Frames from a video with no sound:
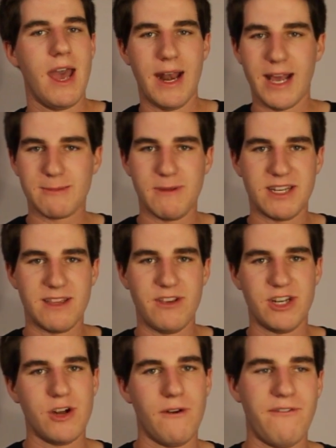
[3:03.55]
An X-Men
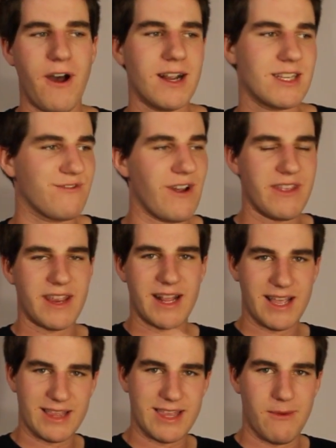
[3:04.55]
TV show. Fox is finally
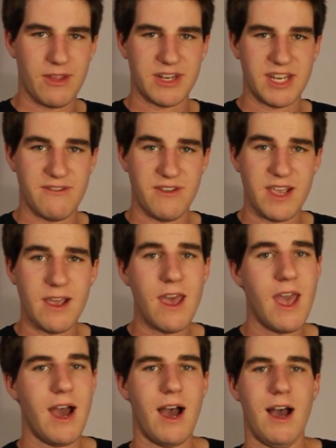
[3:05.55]
going to get them on the TV.
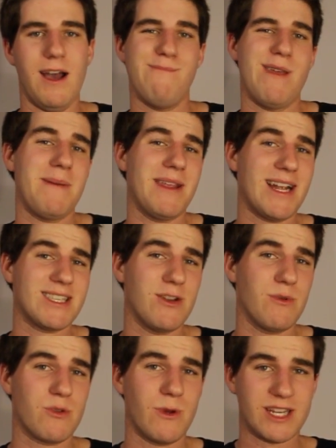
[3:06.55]
Maybe it has to
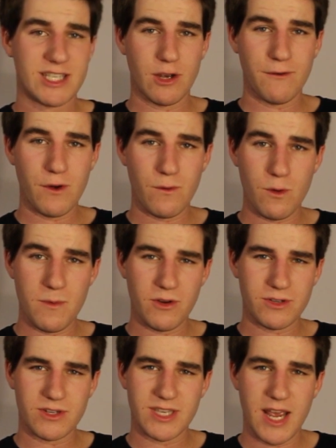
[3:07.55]
do with Quicksilver,
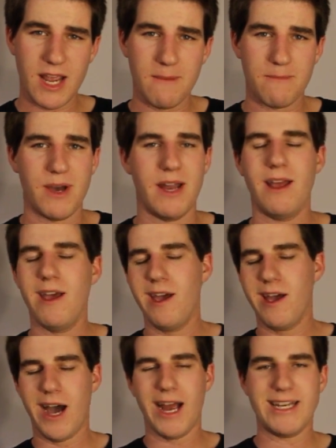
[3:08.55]
rumors are saying, but
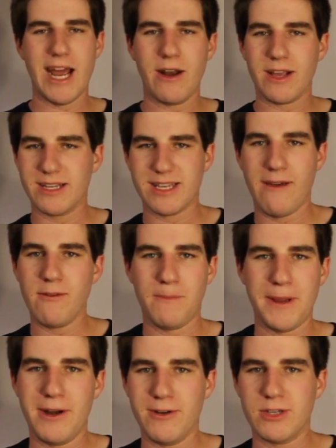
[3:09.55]
I doubt it, because Evan
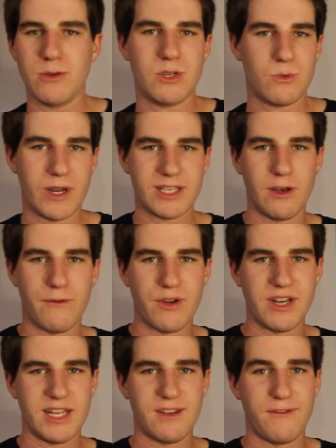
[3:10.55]
Peters, who was Quicksilver
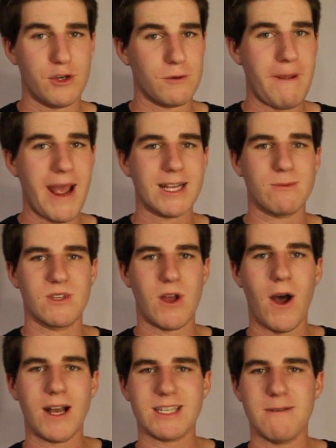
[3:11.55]
in Days of Future Past, was
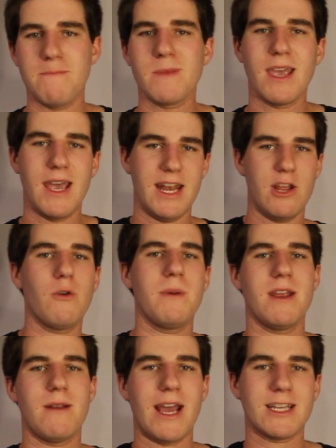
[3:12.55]
awesome, and he'll
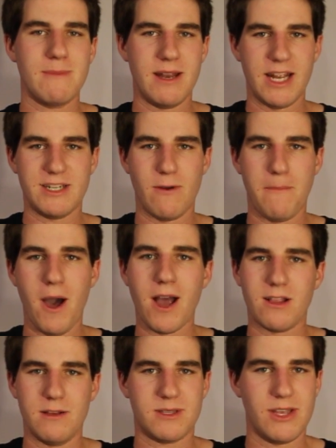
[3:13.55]
be in X-Men Age of
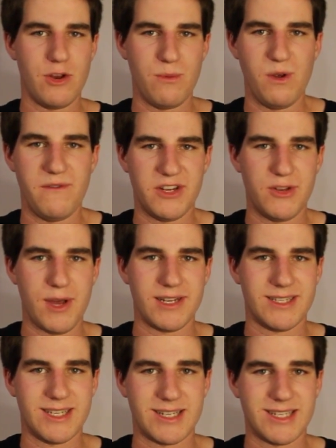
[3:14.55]
Apocalypse, the new movie
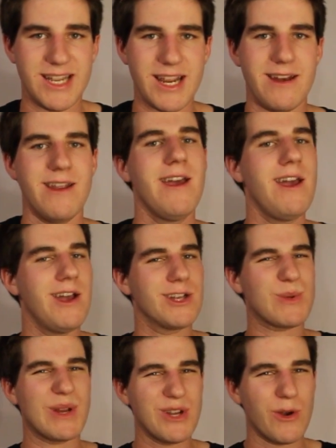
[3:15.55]
2016.
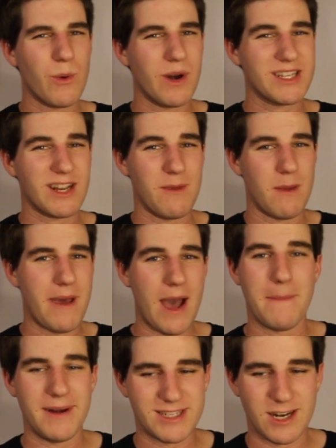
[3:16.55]
So I don't know what it's going to be
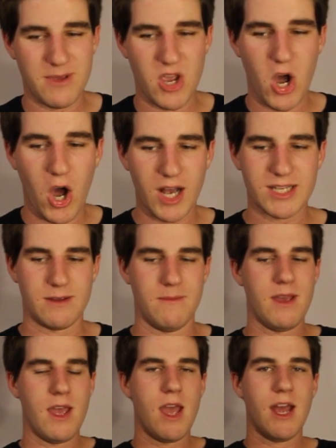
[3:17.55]
about, but it's going to be
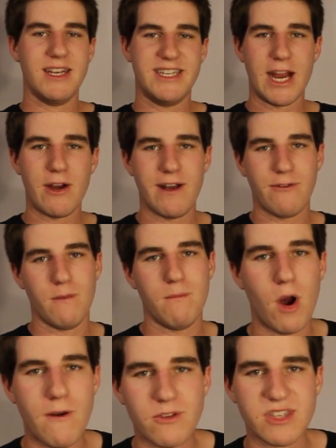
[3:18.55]
awesome. Daredevil,
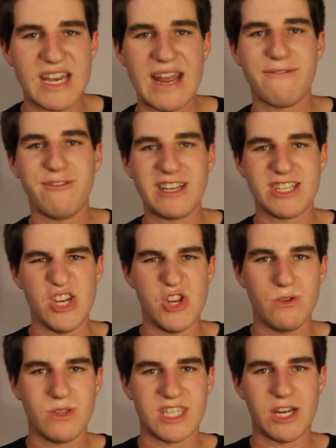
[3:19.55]
Marvel's Netflix
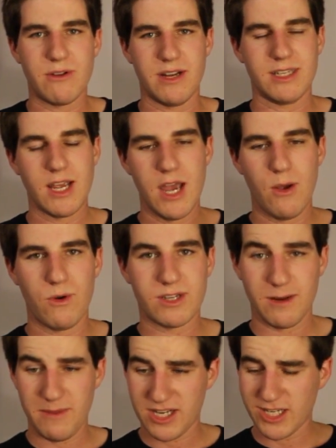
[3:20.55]
news series, where
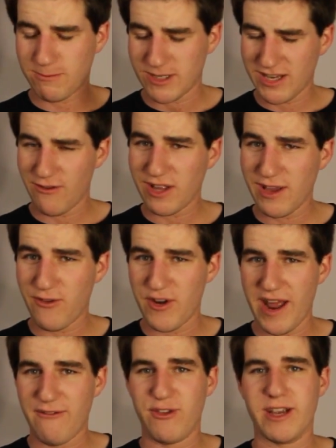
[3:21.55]
it's going to be just specifically for
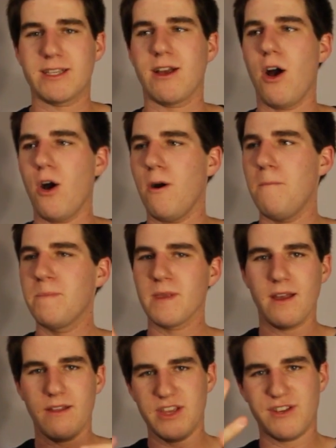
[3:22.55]
Netflix, all
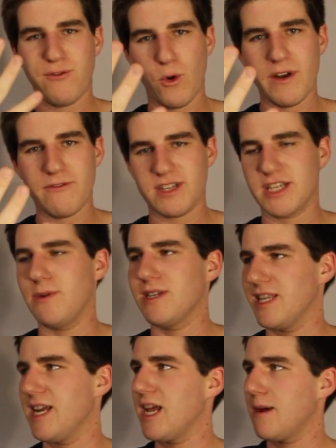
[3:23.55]
these 4 different
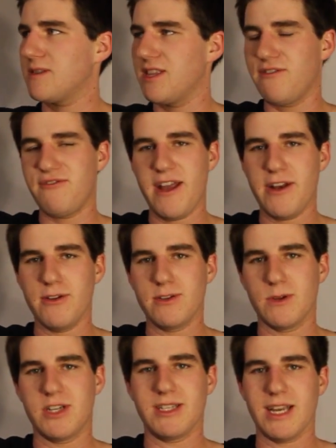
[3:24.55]
series leading up to the
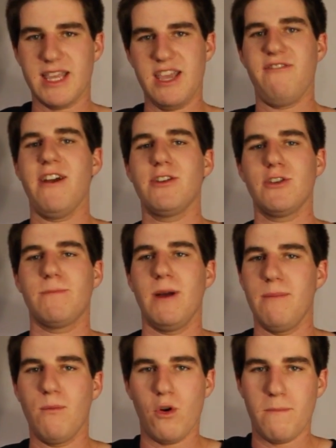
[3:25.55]
Defenders, which is like the Avengers,
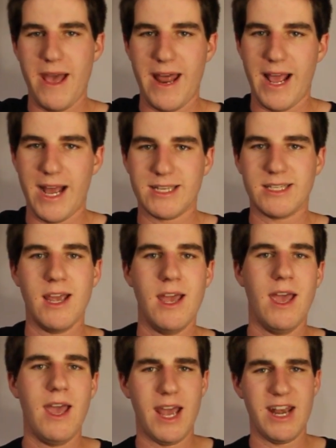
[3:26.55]
but more badass
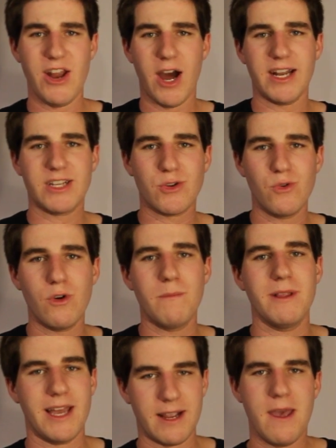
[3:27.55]
and not as cool,
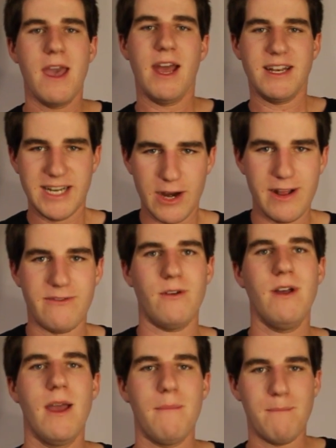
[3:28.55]
but like
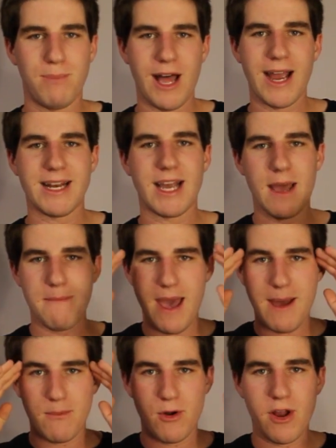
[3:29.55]
Daredevil, blind guy
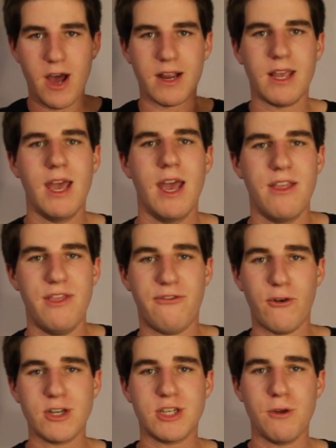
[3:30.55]
Matt Murdock. The
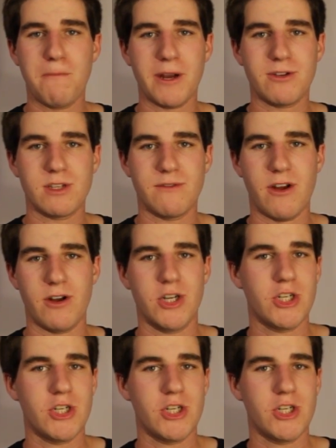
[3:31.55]
first 2 pictures have aired.